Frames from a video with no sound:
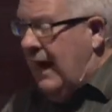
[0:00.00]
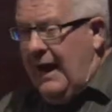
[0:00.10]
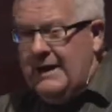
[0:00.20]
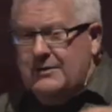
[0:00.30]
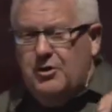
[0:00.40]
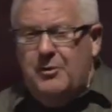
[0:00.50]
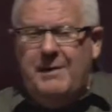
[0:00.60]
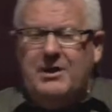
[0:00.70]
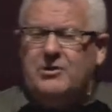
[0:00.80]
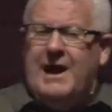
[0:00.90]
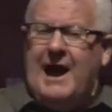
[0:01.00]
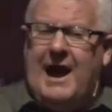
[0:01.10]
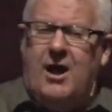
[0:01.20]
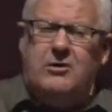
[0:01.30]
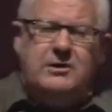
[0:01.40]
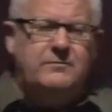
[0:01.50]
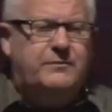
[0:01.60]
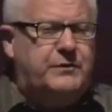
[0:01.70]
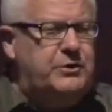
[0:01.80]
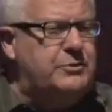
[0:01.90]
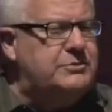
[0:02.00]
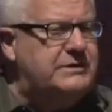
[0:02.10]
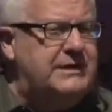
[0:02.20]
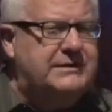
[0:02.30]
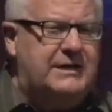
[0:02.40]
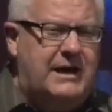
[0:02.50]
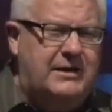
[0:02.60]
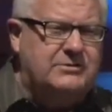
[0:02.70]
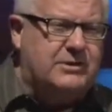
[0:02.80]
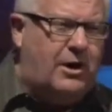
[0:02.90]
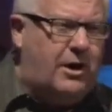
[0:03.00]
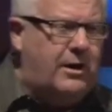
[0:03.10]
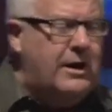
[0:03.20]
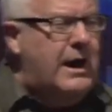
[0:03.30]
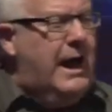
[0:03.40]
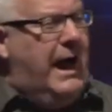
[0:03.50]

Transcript: And no matter how confusing things are